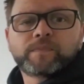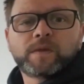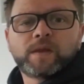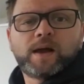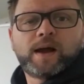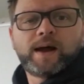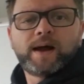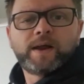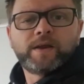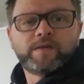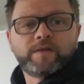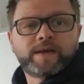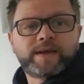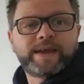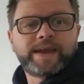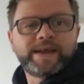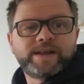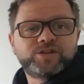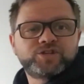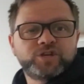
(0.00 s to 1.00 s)
And the
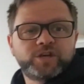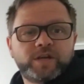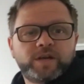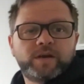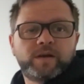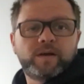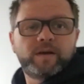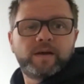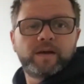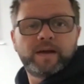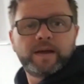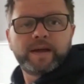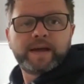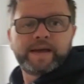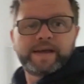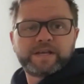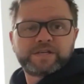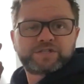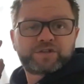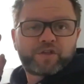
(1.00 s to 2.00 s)
kitchen
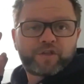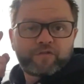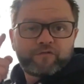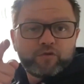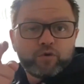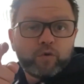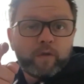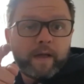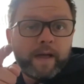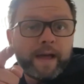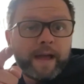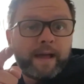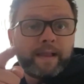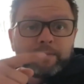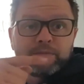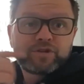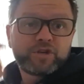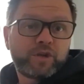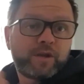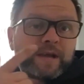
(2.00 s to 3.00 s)
is through there.
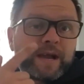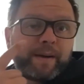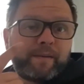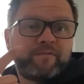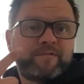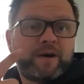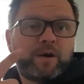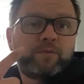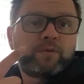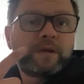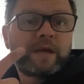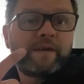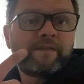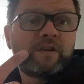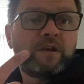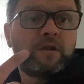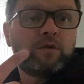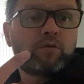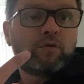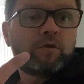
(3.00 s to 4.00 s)
I'll turn the camera on, give
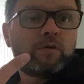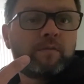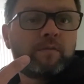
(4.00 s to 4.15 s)
you a look.